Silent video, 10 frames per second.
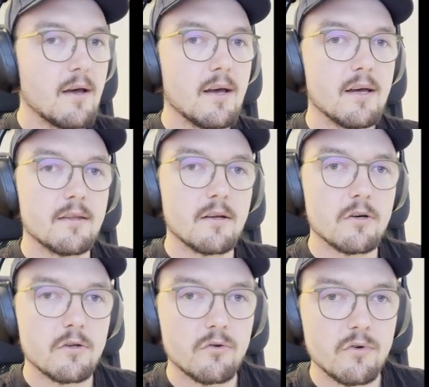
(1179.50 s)
And in
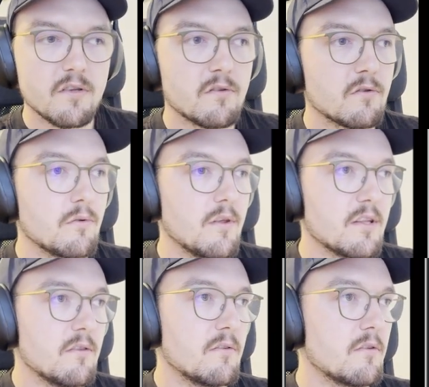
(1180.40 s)
contrast to
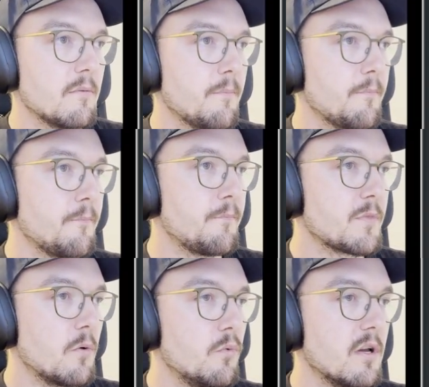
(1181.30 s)
that,
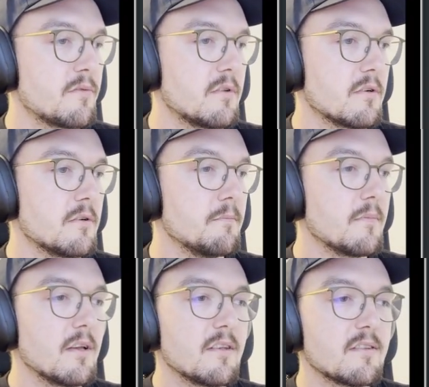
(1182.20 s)
we have the
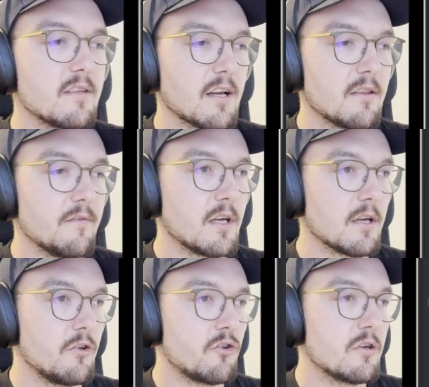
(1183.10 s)
stack
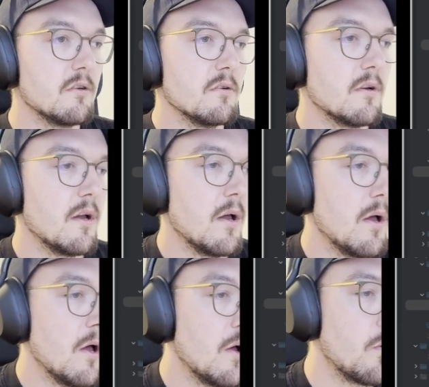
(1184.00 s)
navigation,
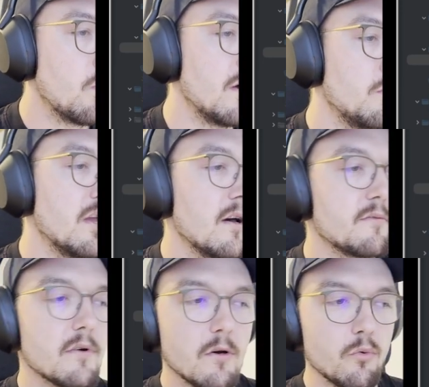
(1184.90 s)
where we
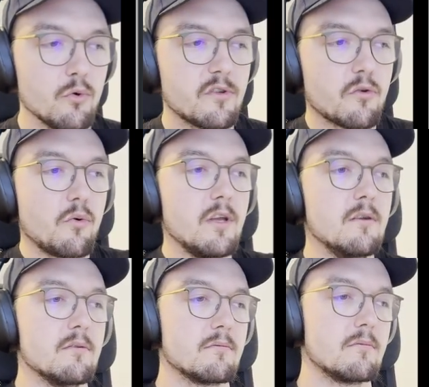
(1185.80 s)
have a root screen,
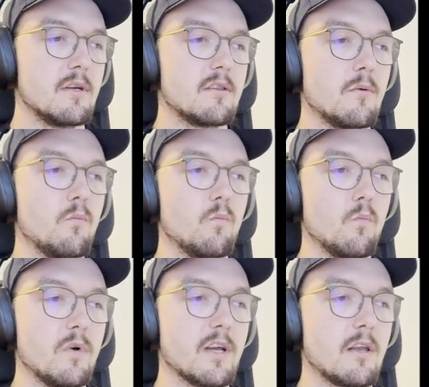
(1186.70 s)
and then
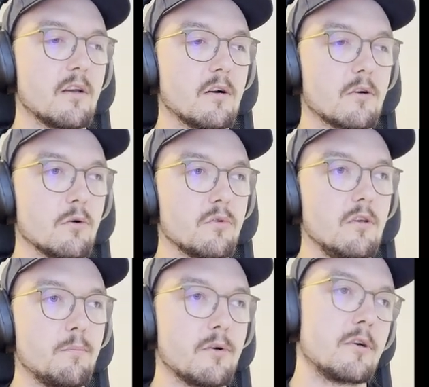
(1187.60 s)
when I click on go
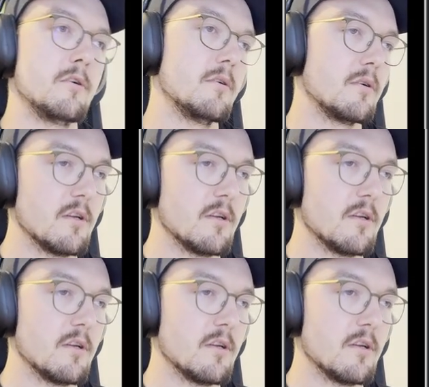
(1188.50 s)
deeper, a